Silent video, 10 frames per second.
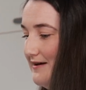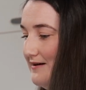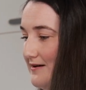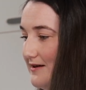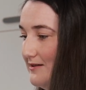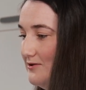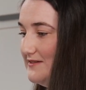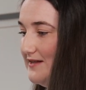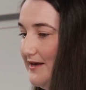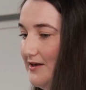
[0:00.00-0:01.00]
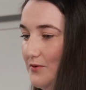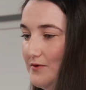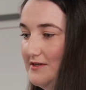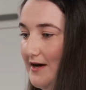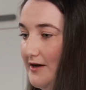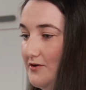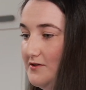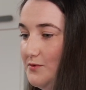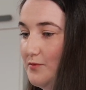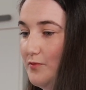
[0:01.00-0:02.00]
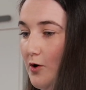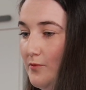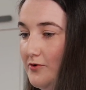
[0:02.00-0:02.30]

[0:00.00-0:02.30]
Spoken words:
It looks like you were diagnosed with a pulmonary